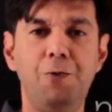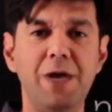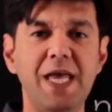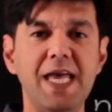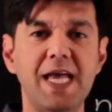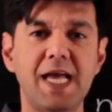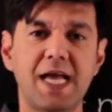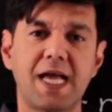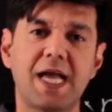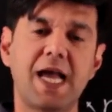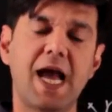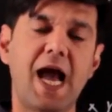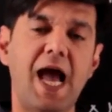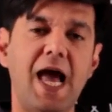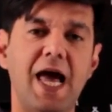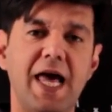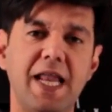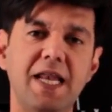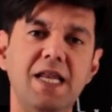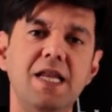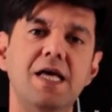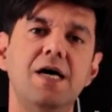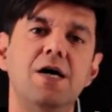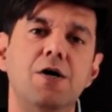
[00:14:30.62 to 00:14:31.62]
We
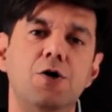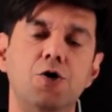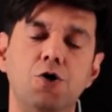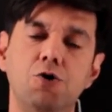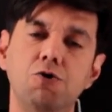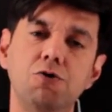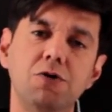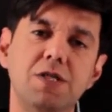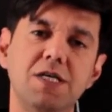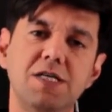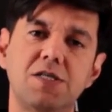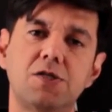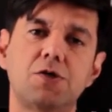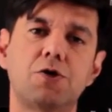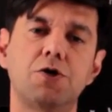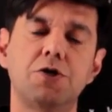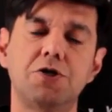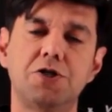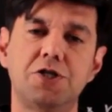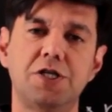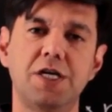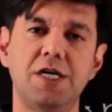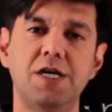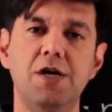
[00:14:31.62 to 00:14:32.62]
can do this
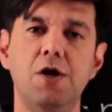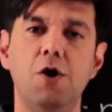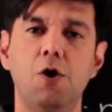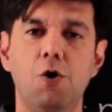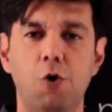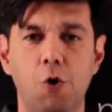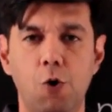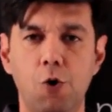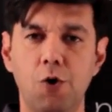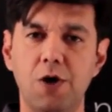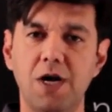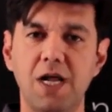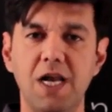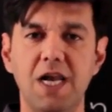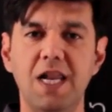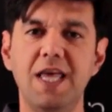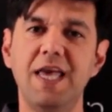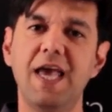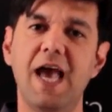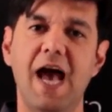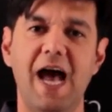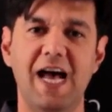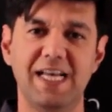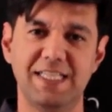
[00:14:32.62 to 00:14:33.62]
question
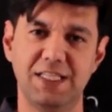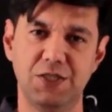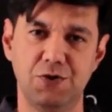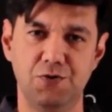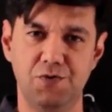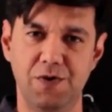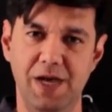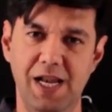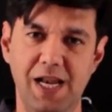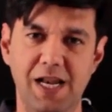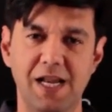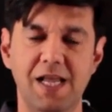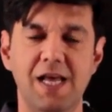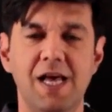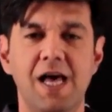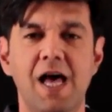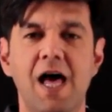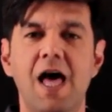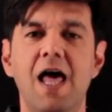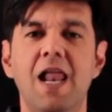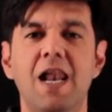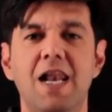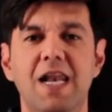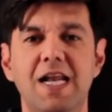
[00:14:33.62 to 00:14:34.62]
orally as well.
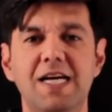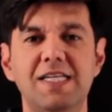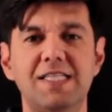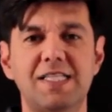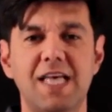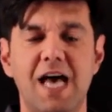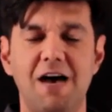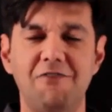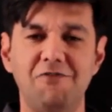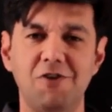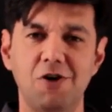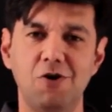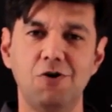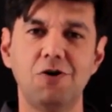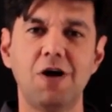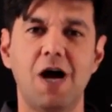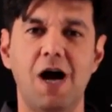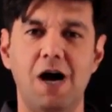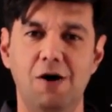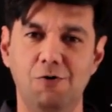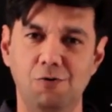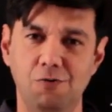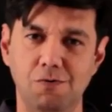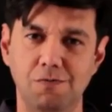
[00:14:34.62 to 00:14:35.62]
Let's have a
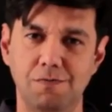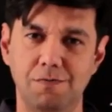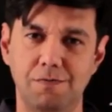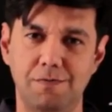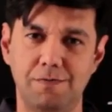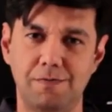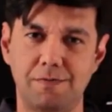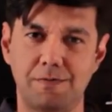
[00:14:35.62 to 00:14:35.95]
look how.